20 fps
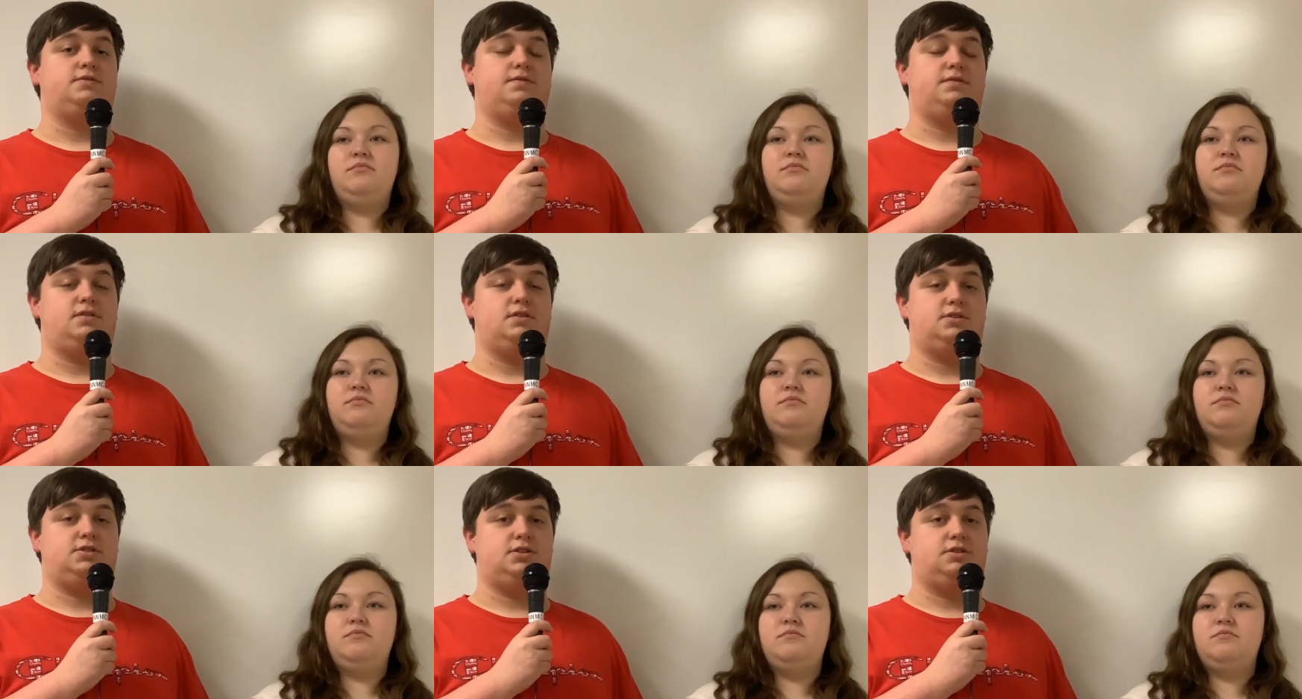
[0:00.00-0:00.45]

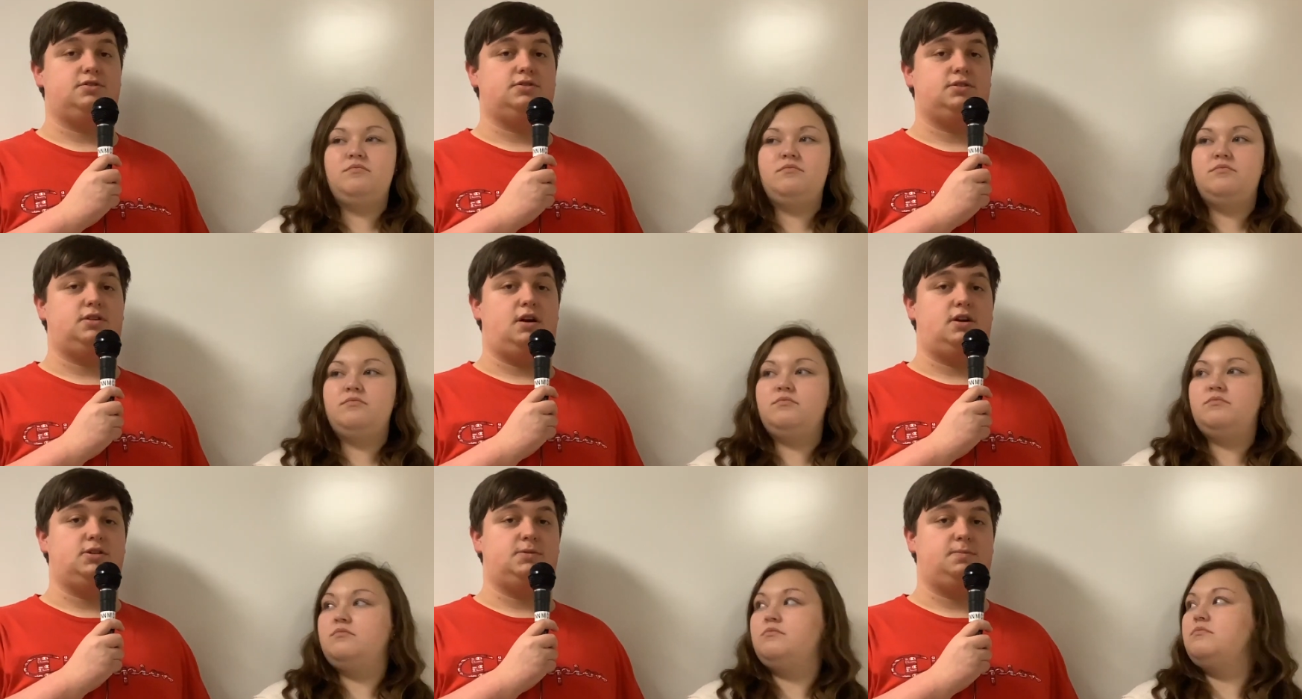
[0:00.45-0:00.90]
Speaker 1: for this year's
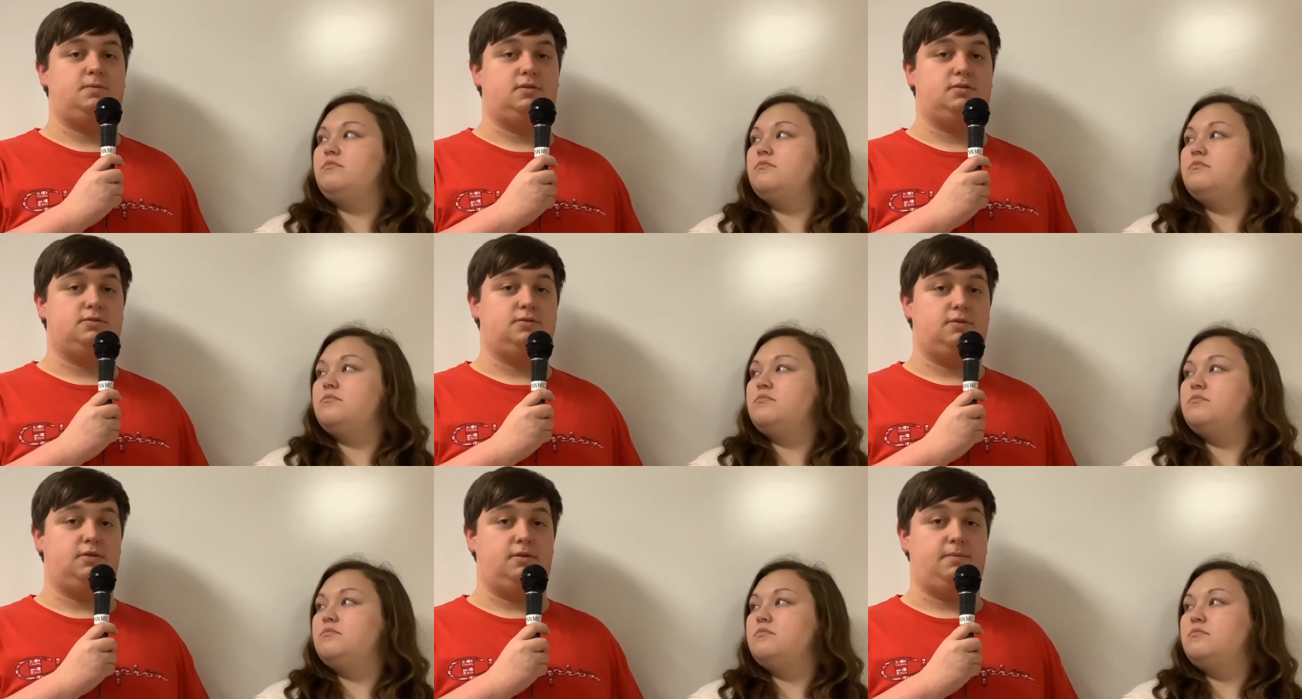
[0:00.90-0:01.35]

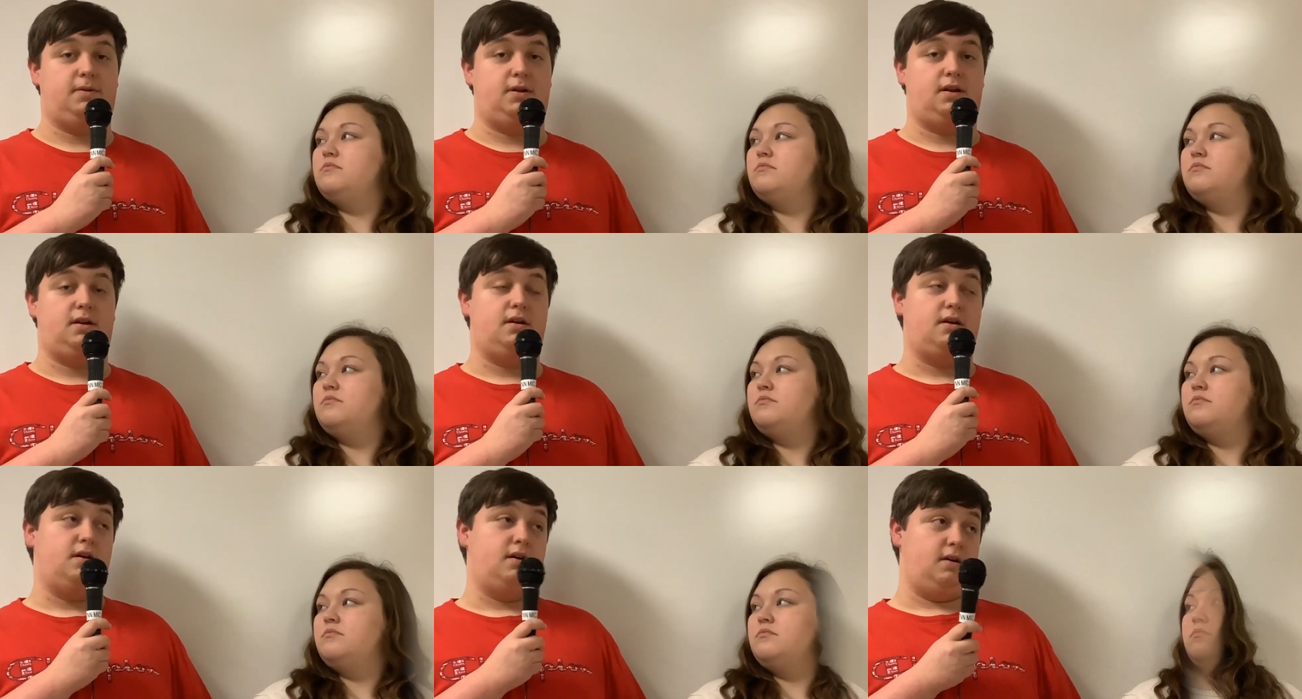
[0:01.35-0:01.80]
dodgeball
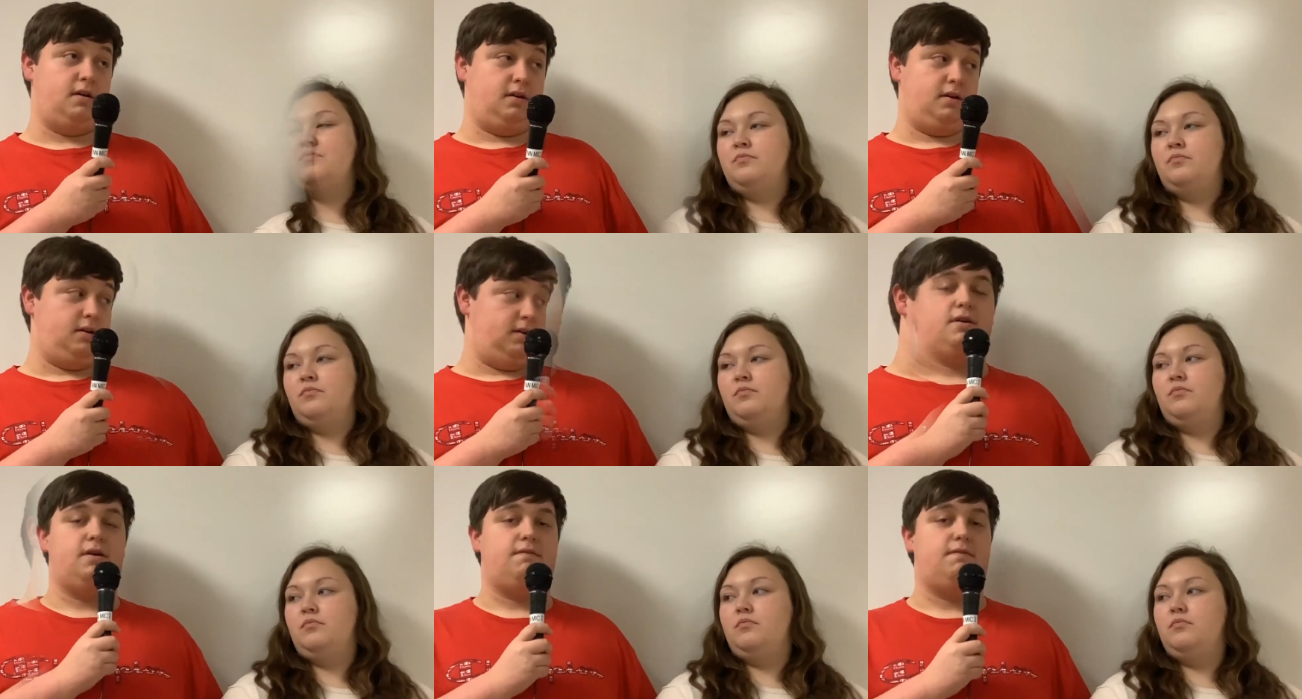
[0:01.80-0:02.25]
tournament.
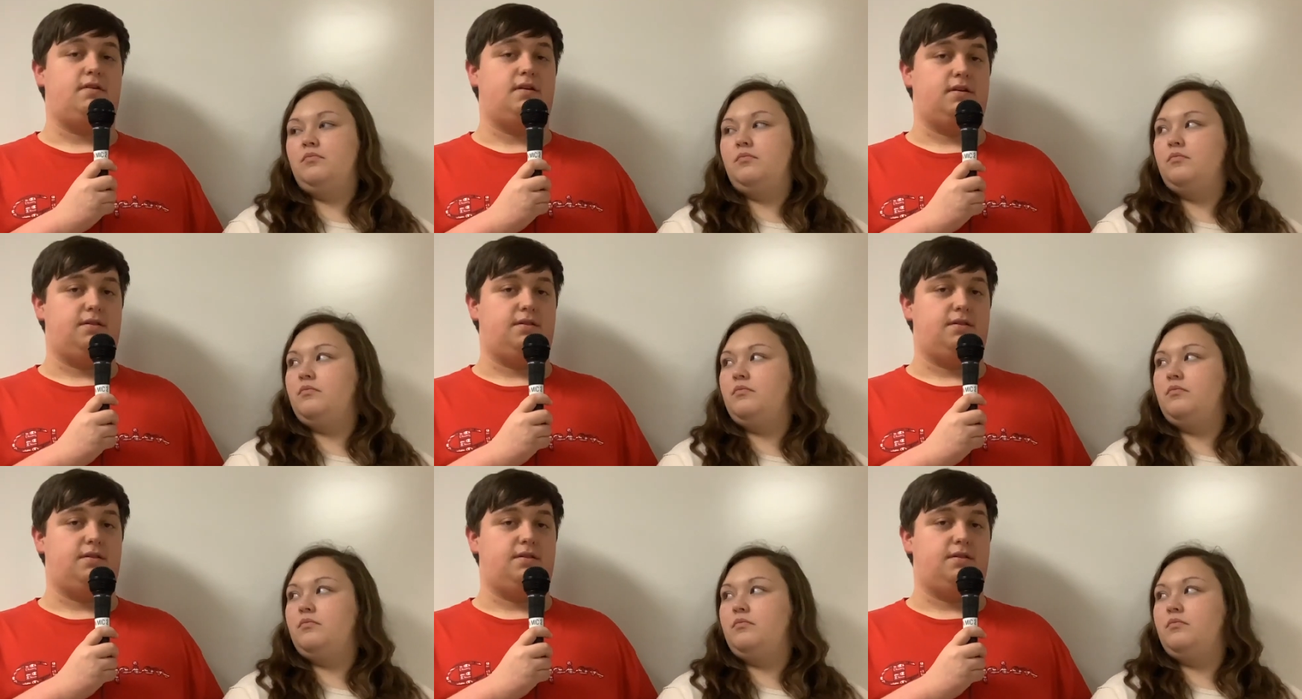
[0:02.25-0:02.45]
We are giving